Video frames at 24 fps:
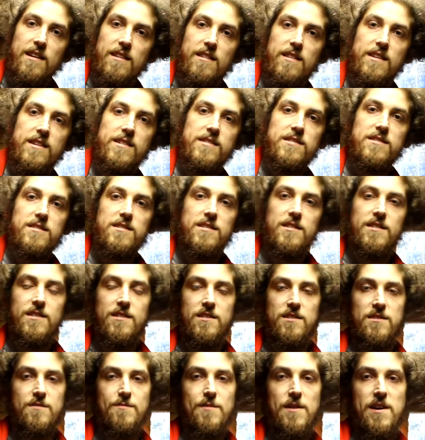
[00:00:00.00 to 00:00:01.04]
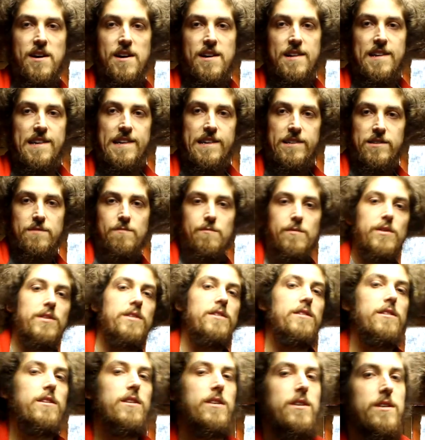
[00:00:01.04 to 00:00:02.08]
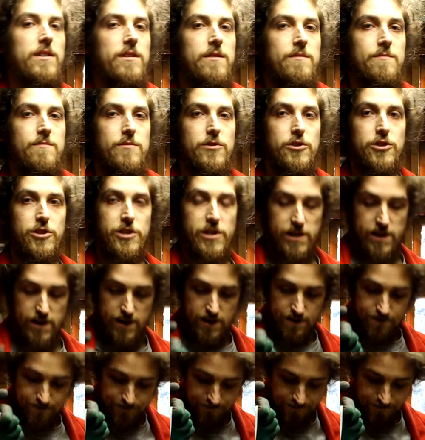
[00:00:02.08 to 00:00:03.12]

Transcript: This is my Lichtenberg machine.